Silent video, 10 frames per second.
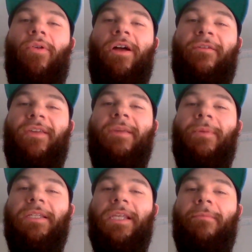off
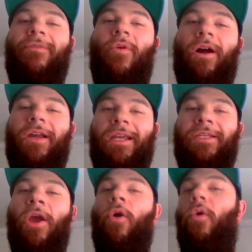keeping Sammy
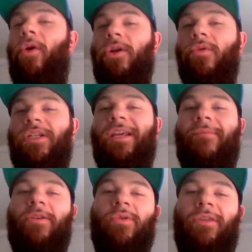Watkins, or a new team
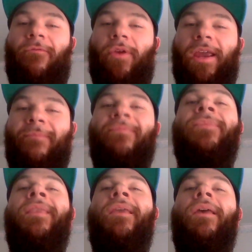enters the frame,
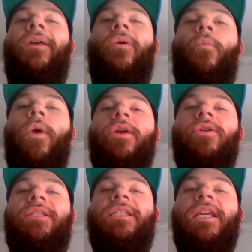we
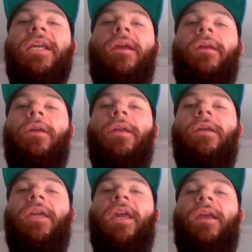could see
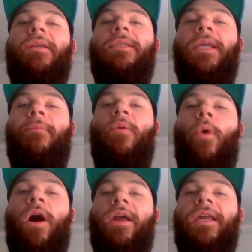Sammy
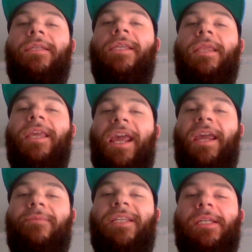Watkins in the
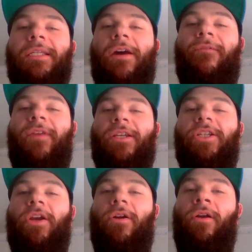AFC South
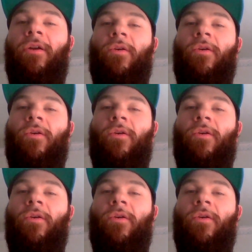next year.